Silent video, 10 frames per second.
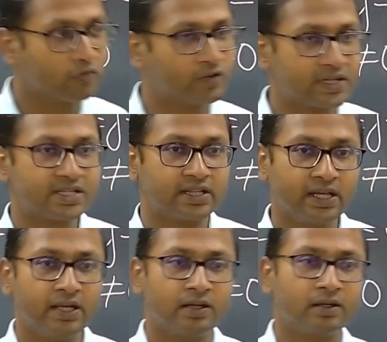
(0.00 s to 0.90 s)
words in
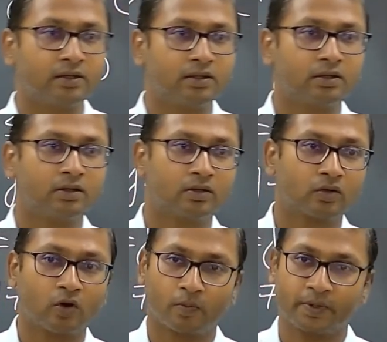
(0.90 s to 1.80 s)
the
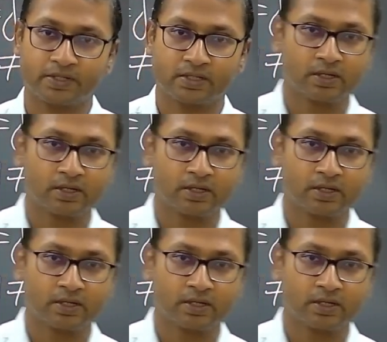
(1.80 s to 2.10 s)
corpus.